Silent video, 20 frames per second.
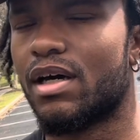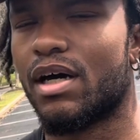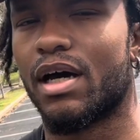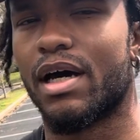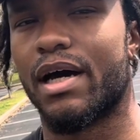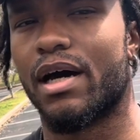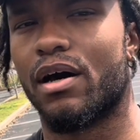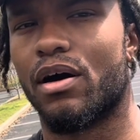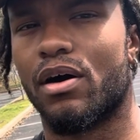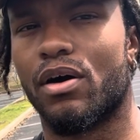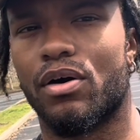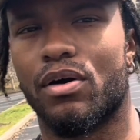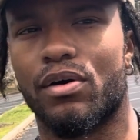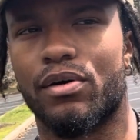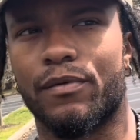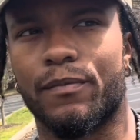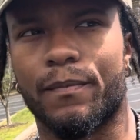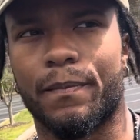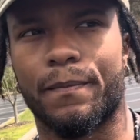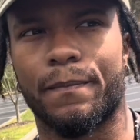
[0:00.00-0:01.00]
how
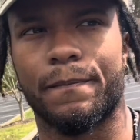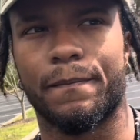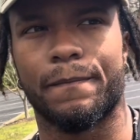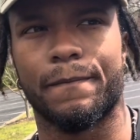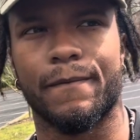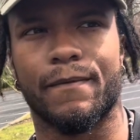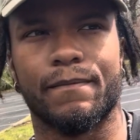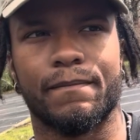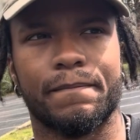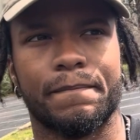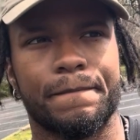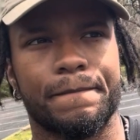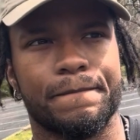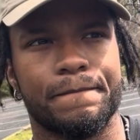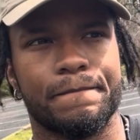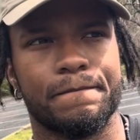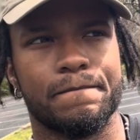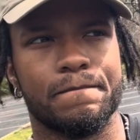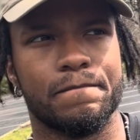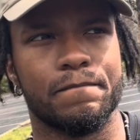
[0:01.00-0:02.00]

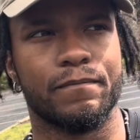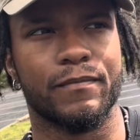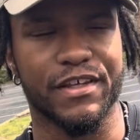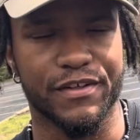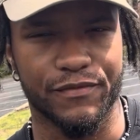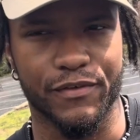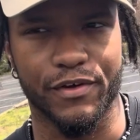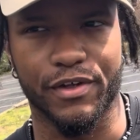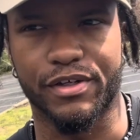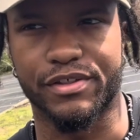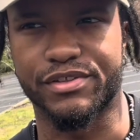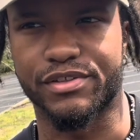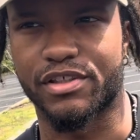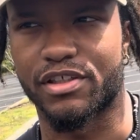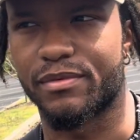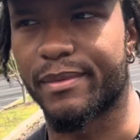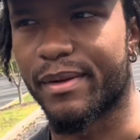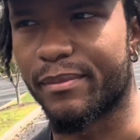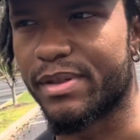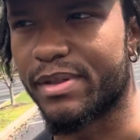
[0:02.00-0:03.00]
these videos are
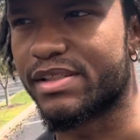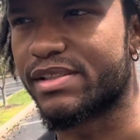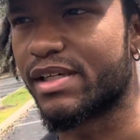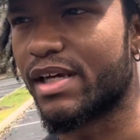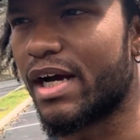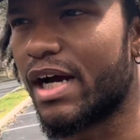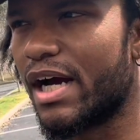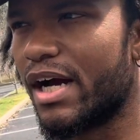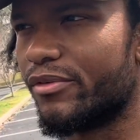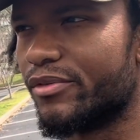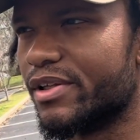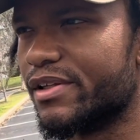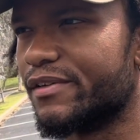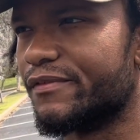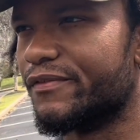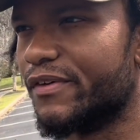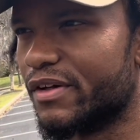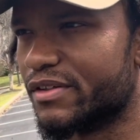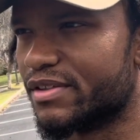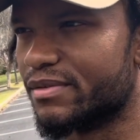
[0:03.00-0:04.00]
gonna make me see how I really
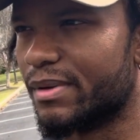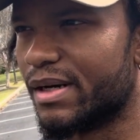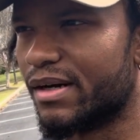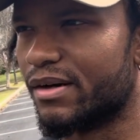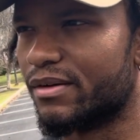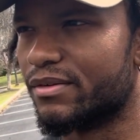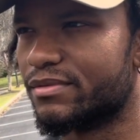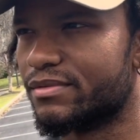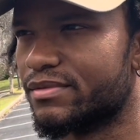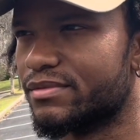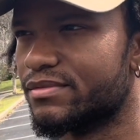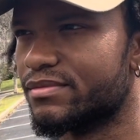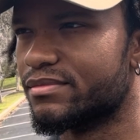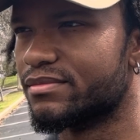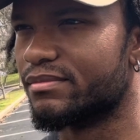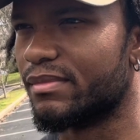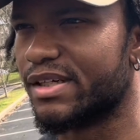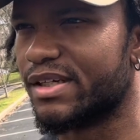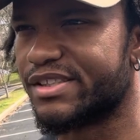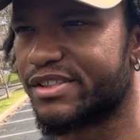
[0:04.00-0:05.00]
felt about
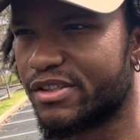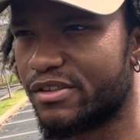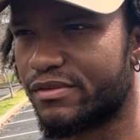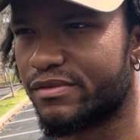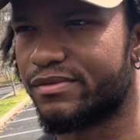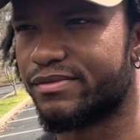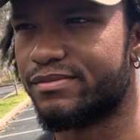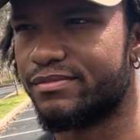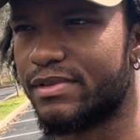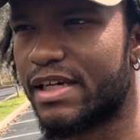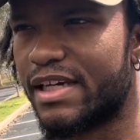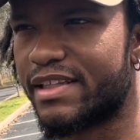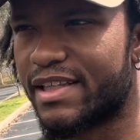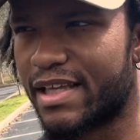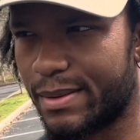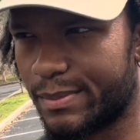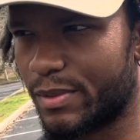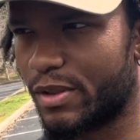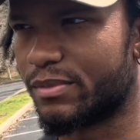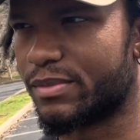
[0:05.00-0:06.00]
myself at
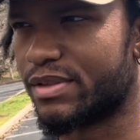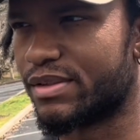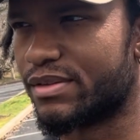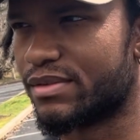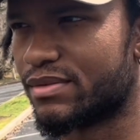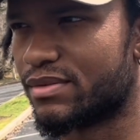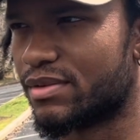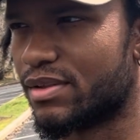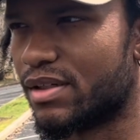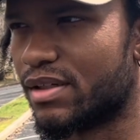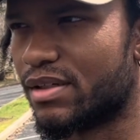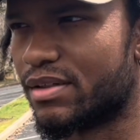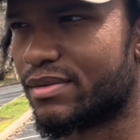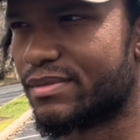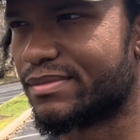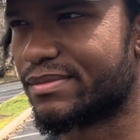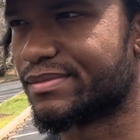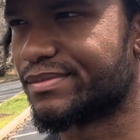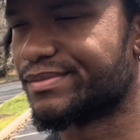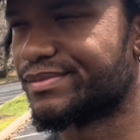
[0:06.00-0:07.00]
that moment.
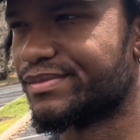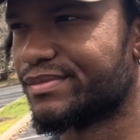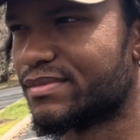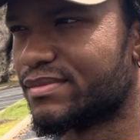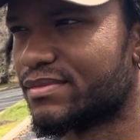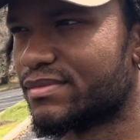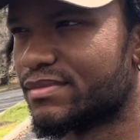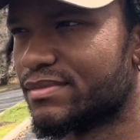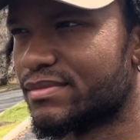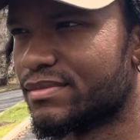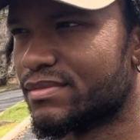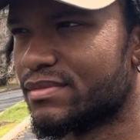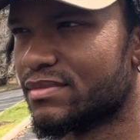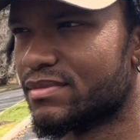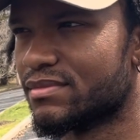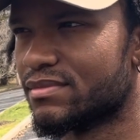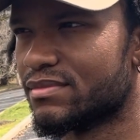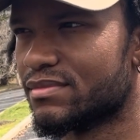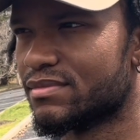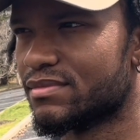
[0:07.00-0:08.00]

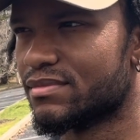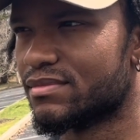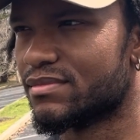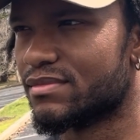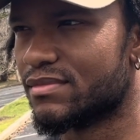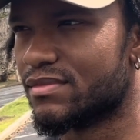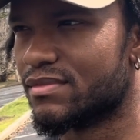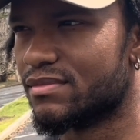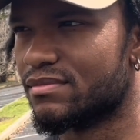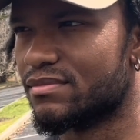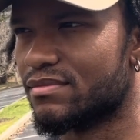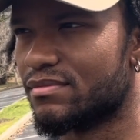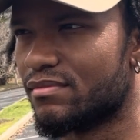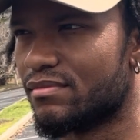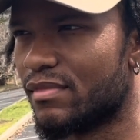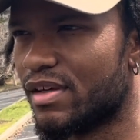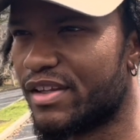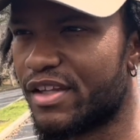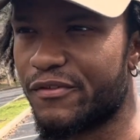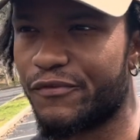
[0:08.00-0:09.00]

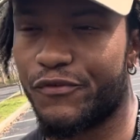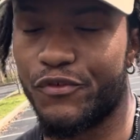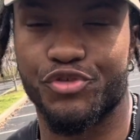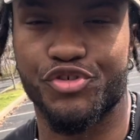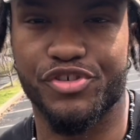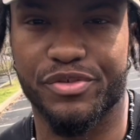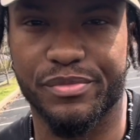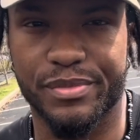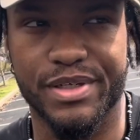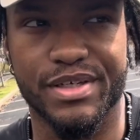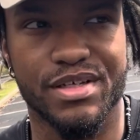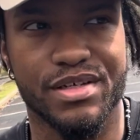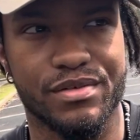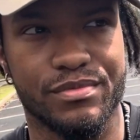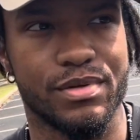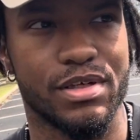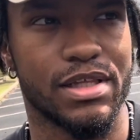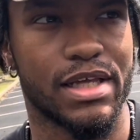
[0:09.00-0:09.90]
Um, then future me would be